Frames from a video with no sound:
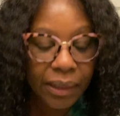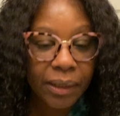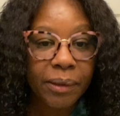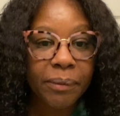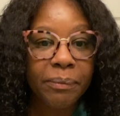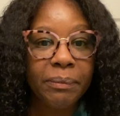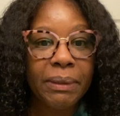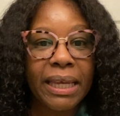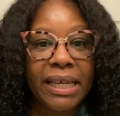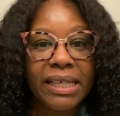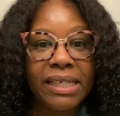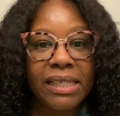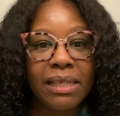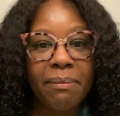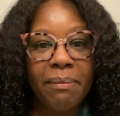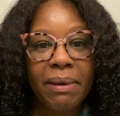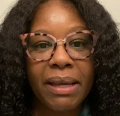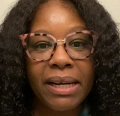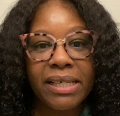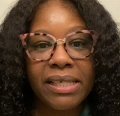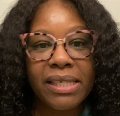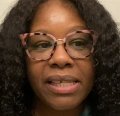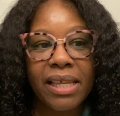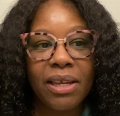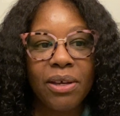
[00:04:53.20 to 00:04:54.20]
Like
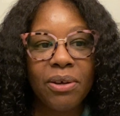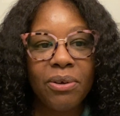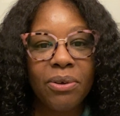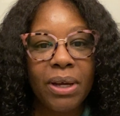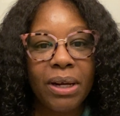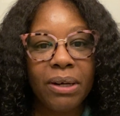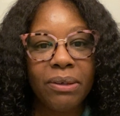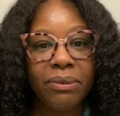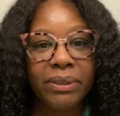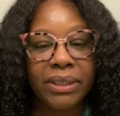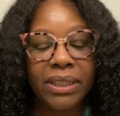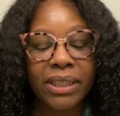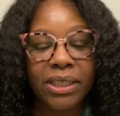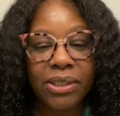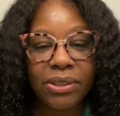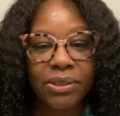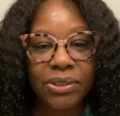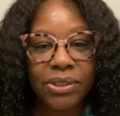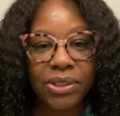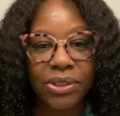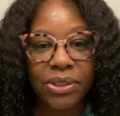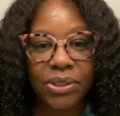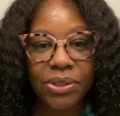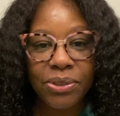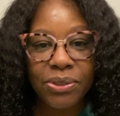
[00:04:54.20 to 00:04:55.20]
somebody say, oh, I don't think you
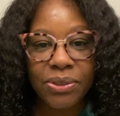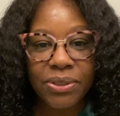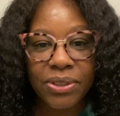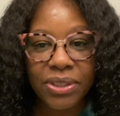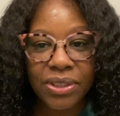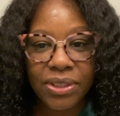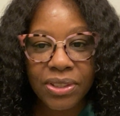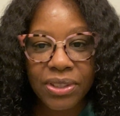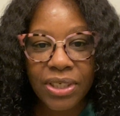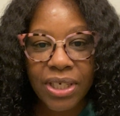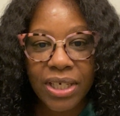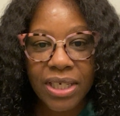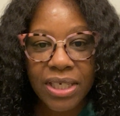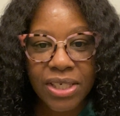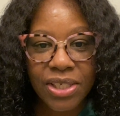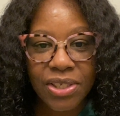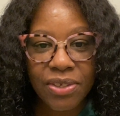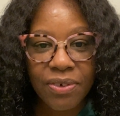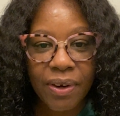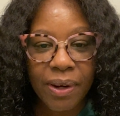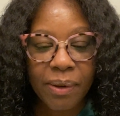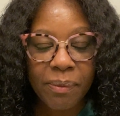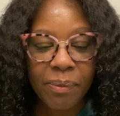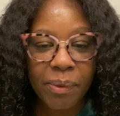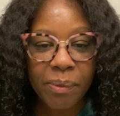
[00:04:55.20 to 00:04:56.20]
should use your tongue
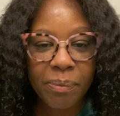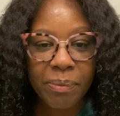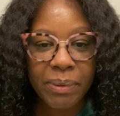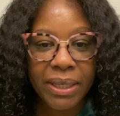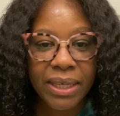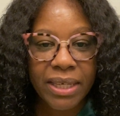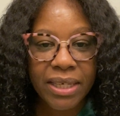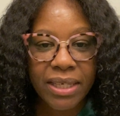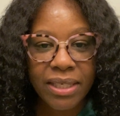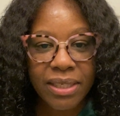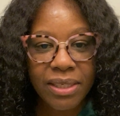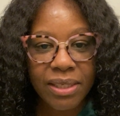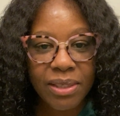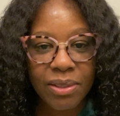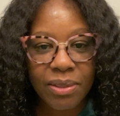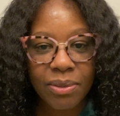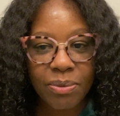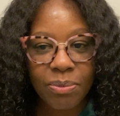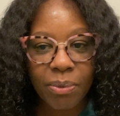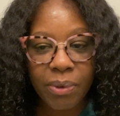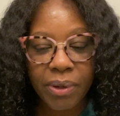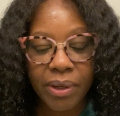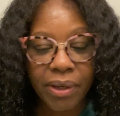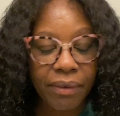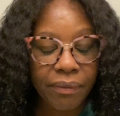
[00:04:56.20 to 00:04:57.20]
scraper because
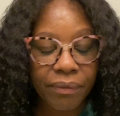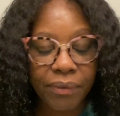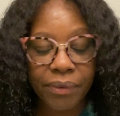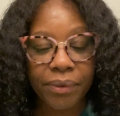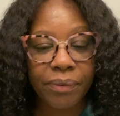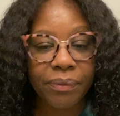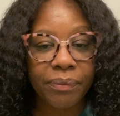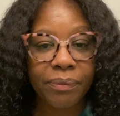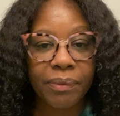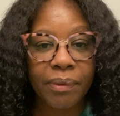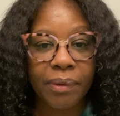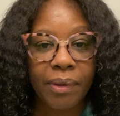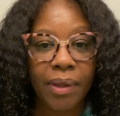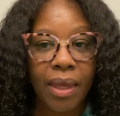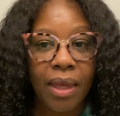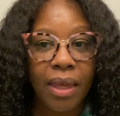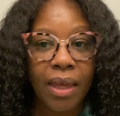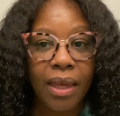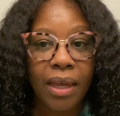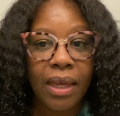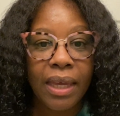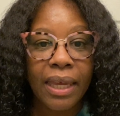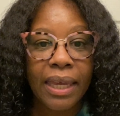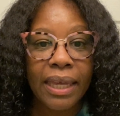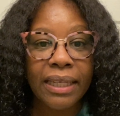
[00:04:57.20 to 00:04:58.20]
whatever.
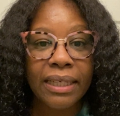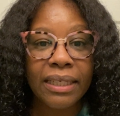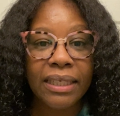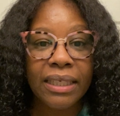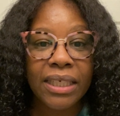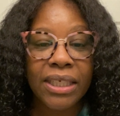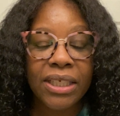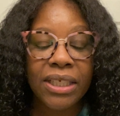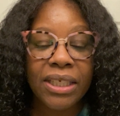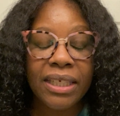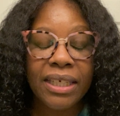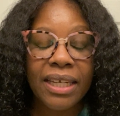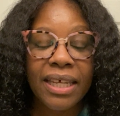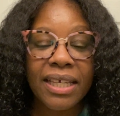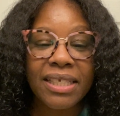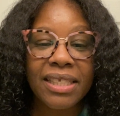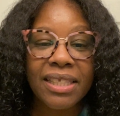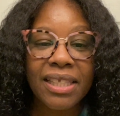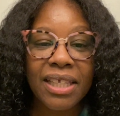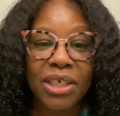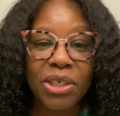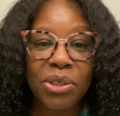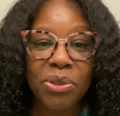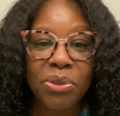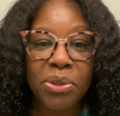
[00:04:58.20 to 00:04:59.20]
And then the next
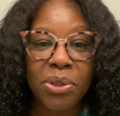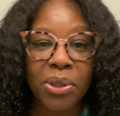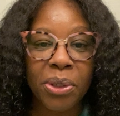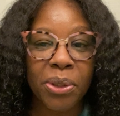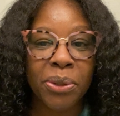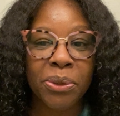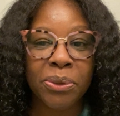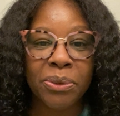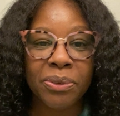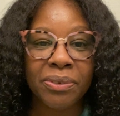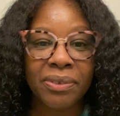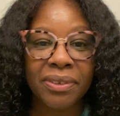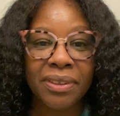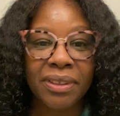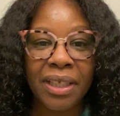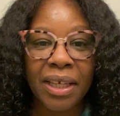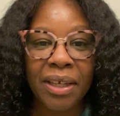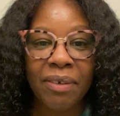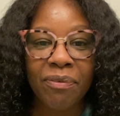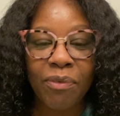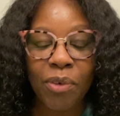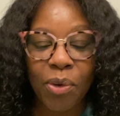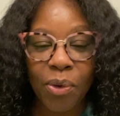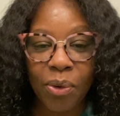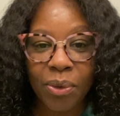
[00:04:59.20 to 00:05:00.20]
thing you know,
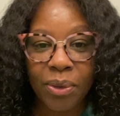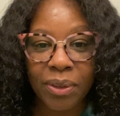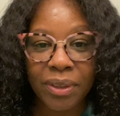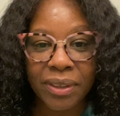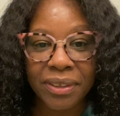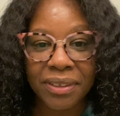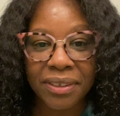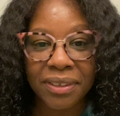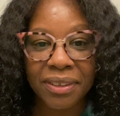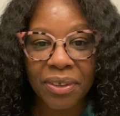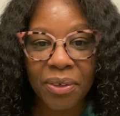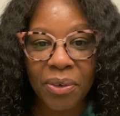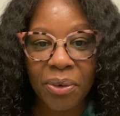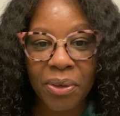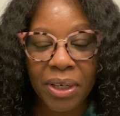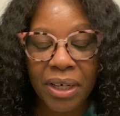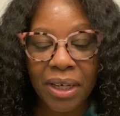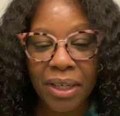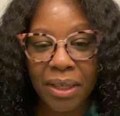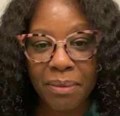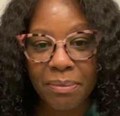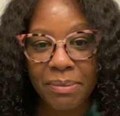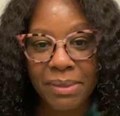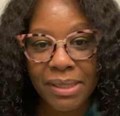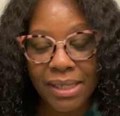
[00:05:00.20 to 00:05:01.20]
they've gone on
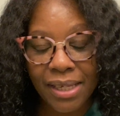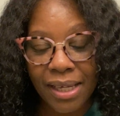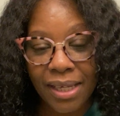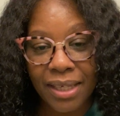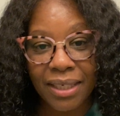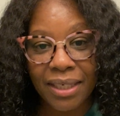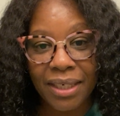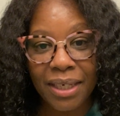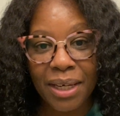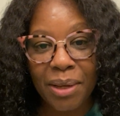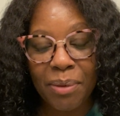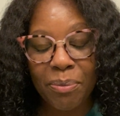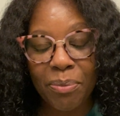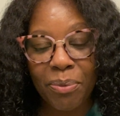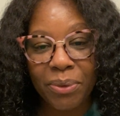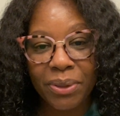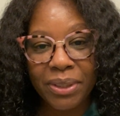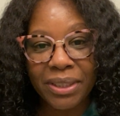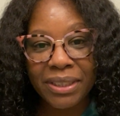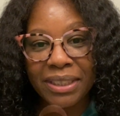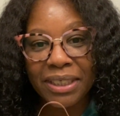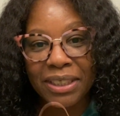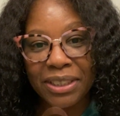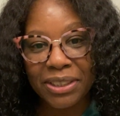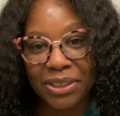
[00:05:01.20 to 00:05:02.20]
Amazon and they bought
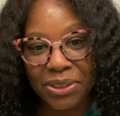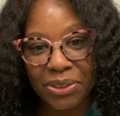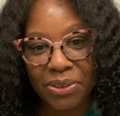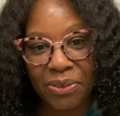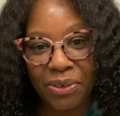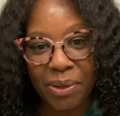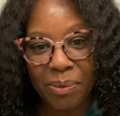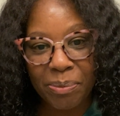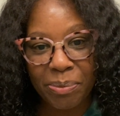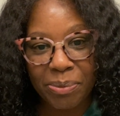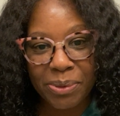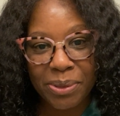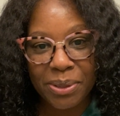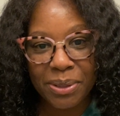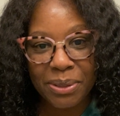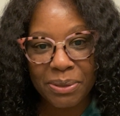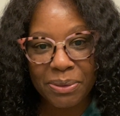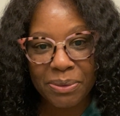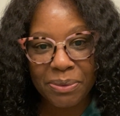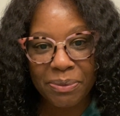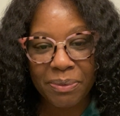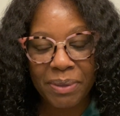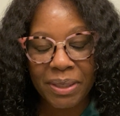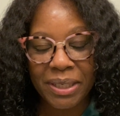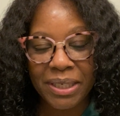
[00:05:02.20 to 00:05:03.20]
a ton scraper
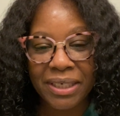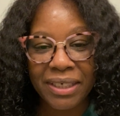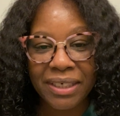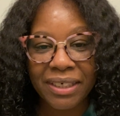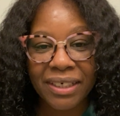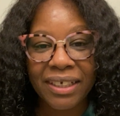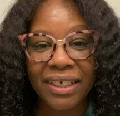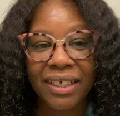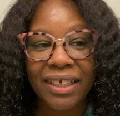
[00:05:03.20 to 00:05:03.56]
too, right?